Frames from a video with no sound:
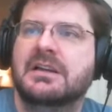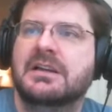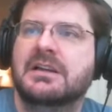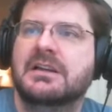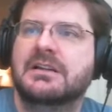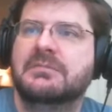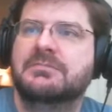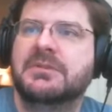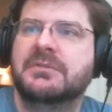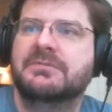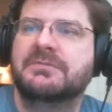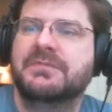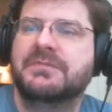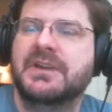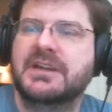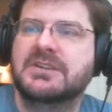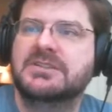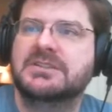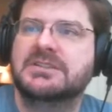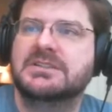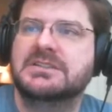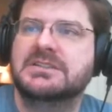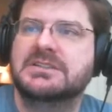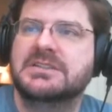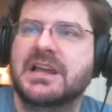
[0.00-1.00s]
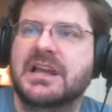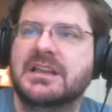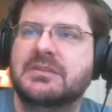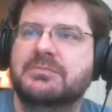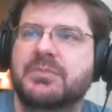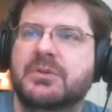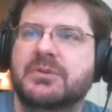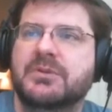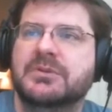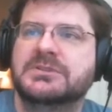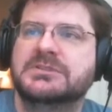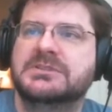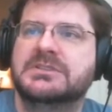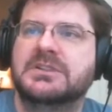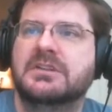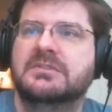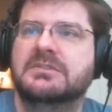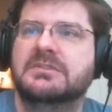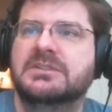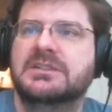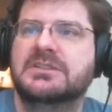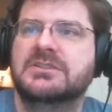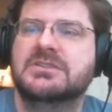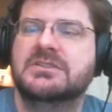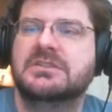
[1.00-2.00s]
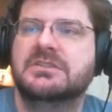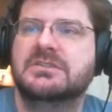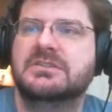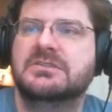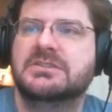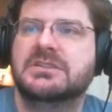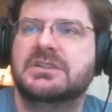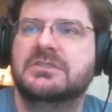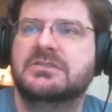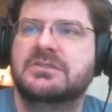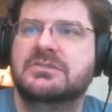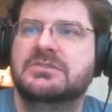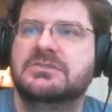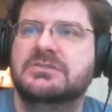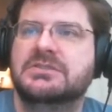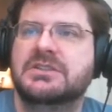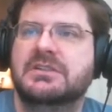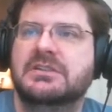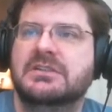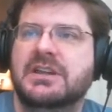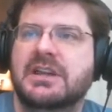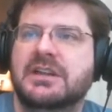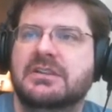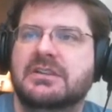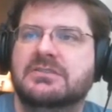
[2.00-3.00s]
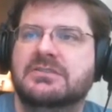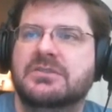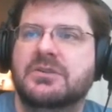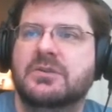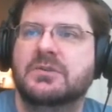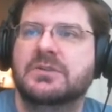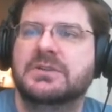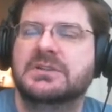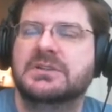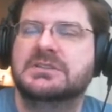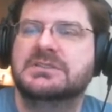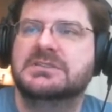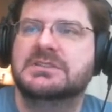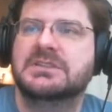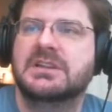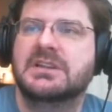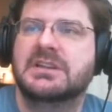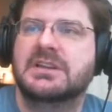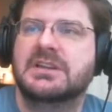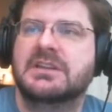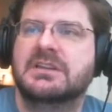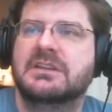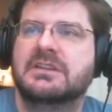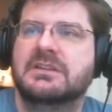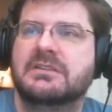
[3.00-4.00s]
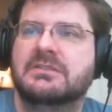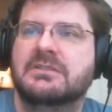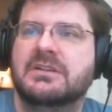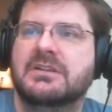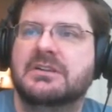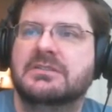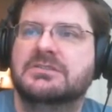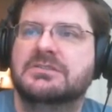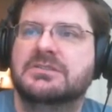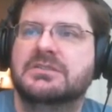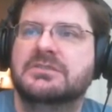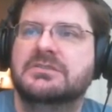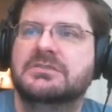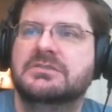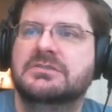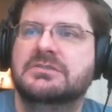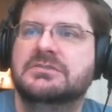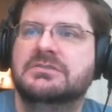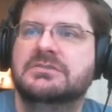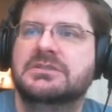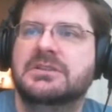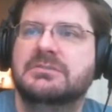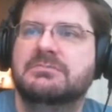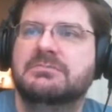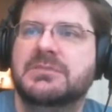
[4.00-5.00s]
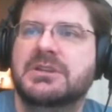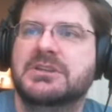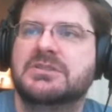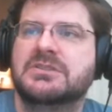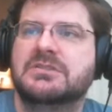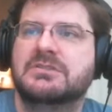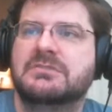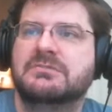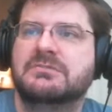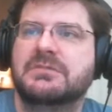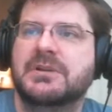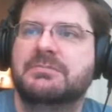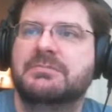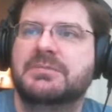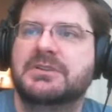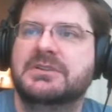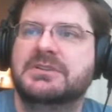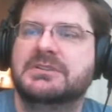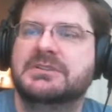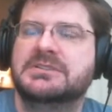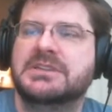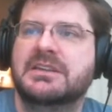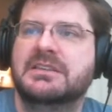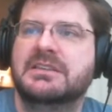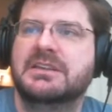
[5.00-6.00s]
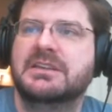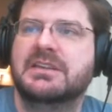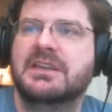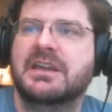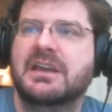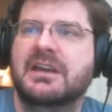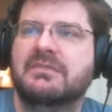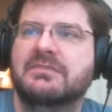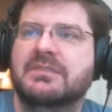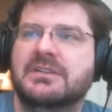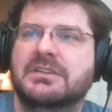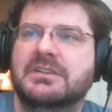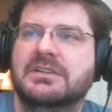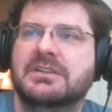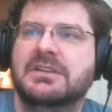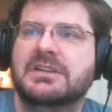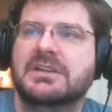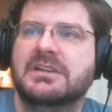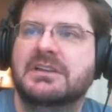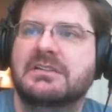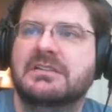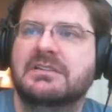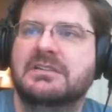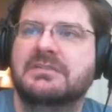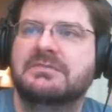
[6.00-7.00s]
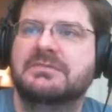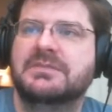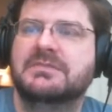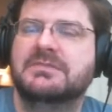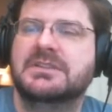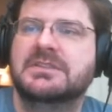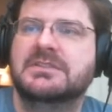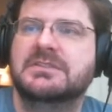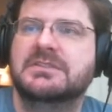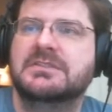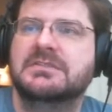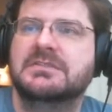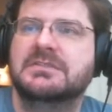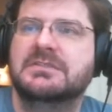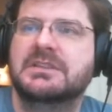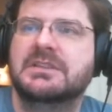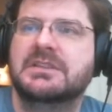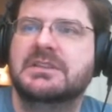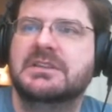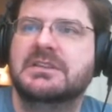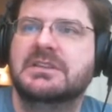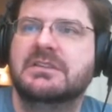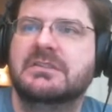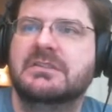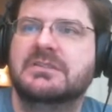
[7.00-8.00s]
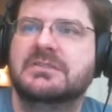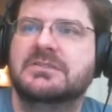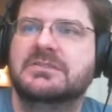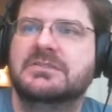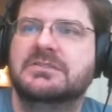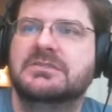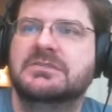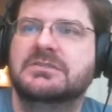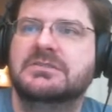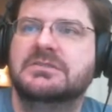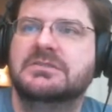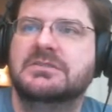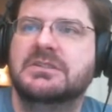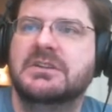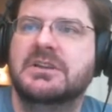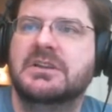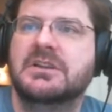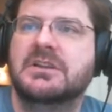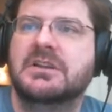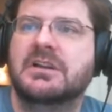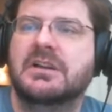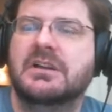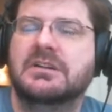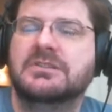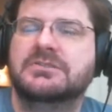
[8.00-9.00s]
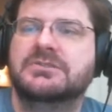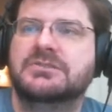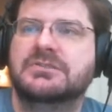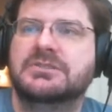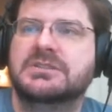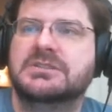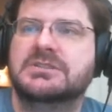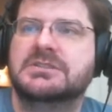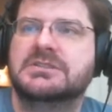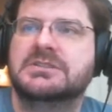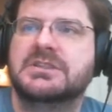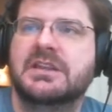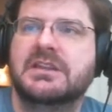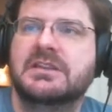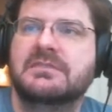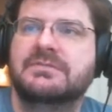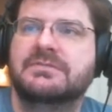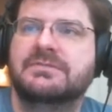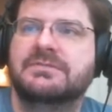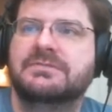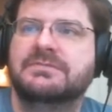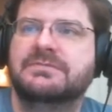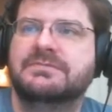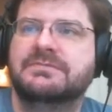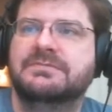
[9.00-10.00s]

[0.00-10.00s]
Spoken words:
profession teleports that only engineers can use that are now toys. There are 2 Dimensional Rippers, I think Everlook in Area 52, and then there are 2 ultra safe